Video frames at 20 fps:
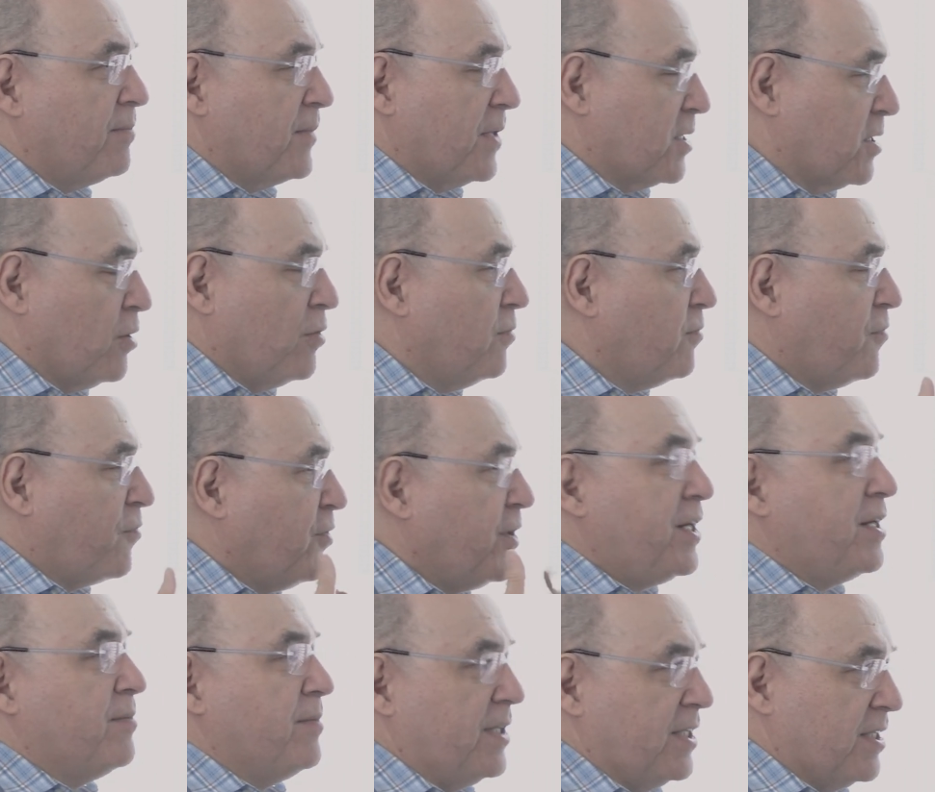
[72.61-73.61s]
There's no
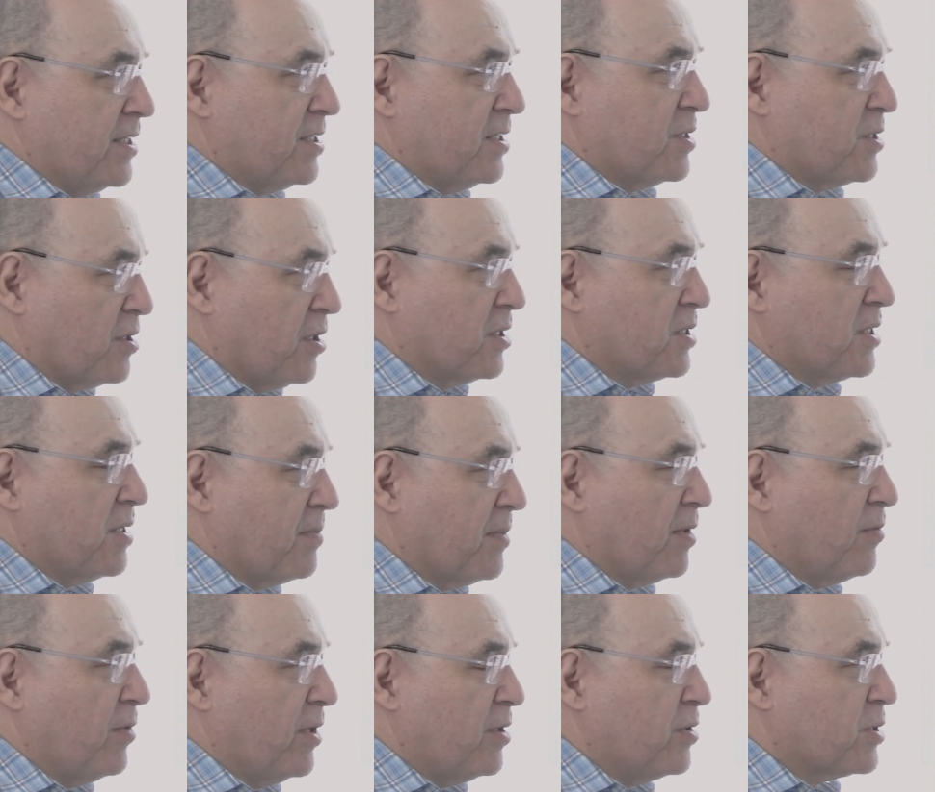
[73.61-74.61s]
freedom in it. It's not
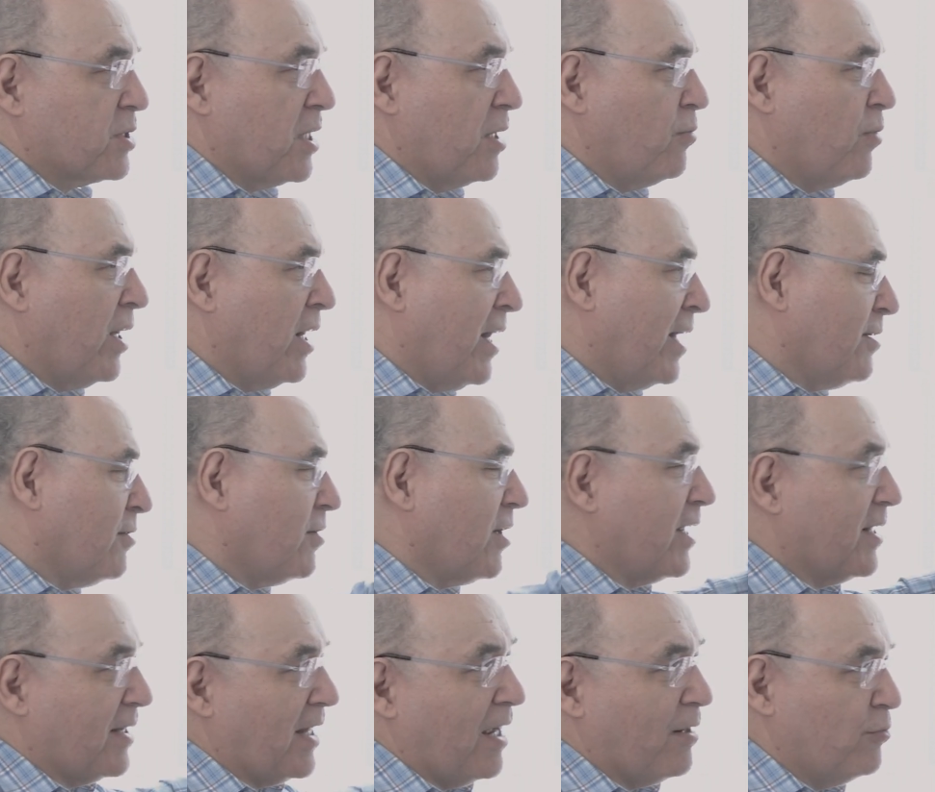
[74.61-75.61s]
something where you say, well, I don't
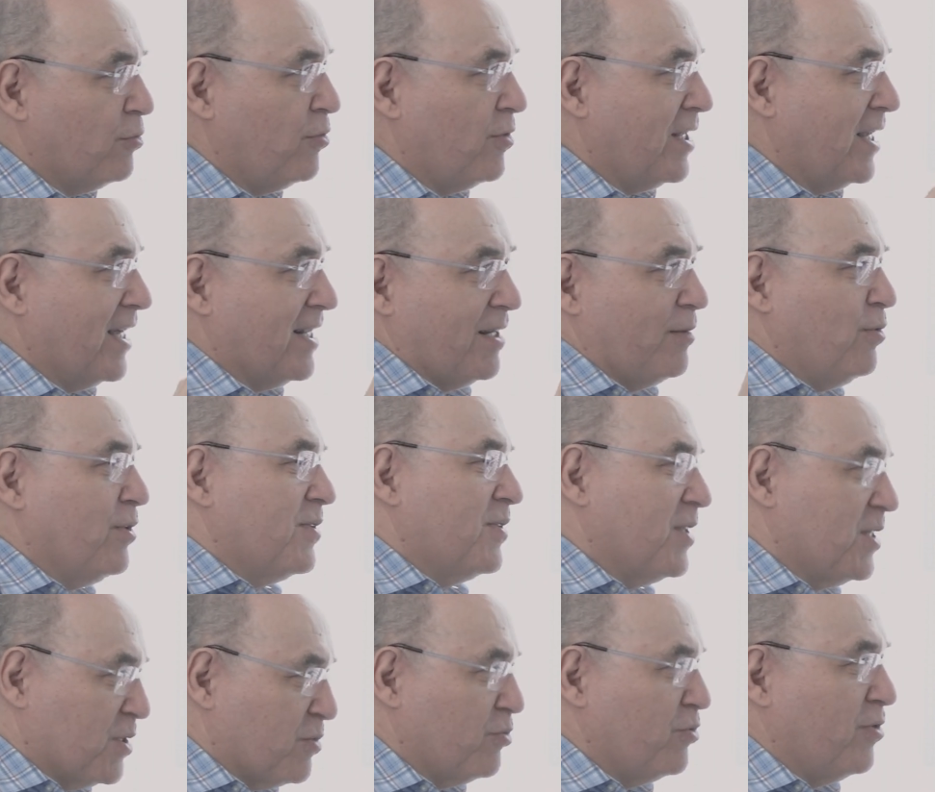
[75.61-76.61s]
like that Ruliad, I
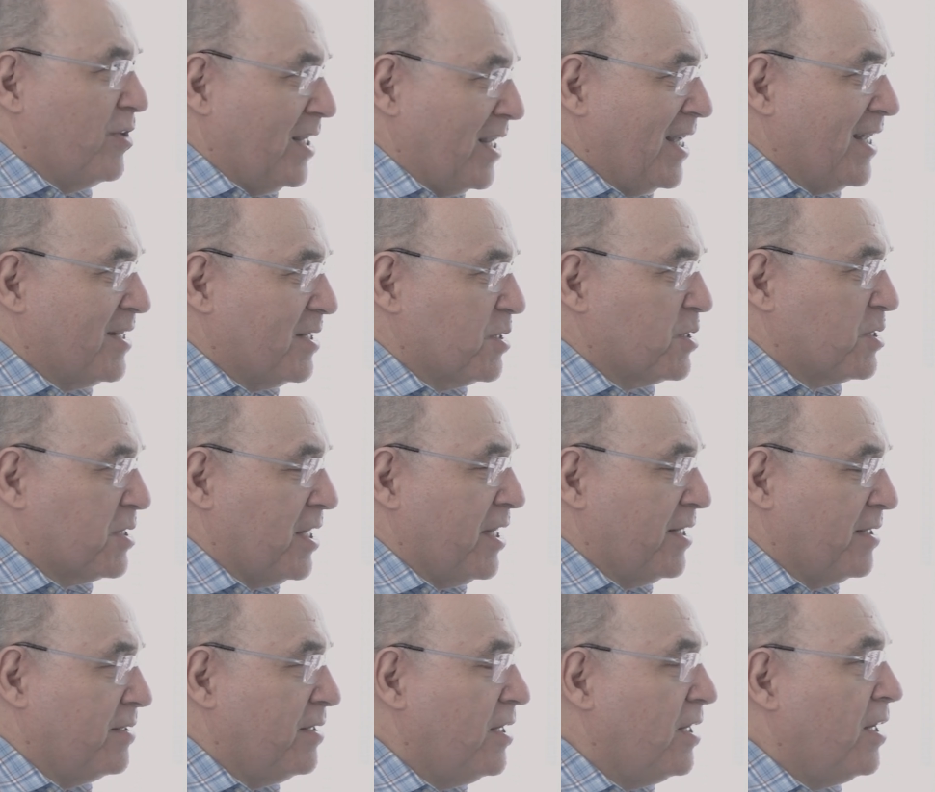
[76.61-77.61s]
want this Ruliad
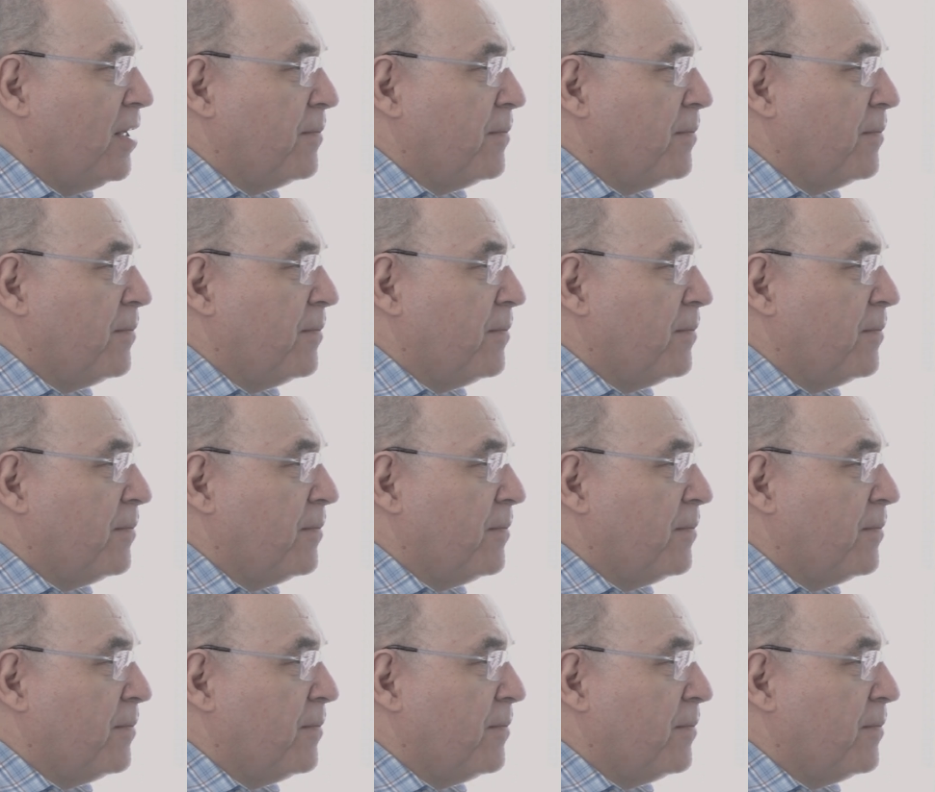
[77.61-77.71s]
instead.